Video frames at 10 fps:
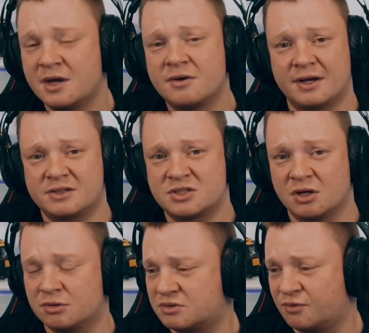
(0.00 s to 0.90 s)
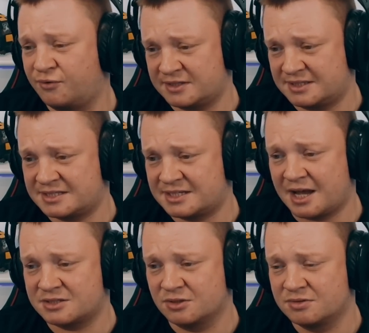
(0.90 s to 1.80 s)
Right, so to fix this
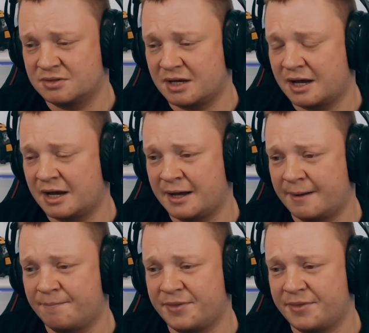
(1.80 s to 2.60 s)
cast stone,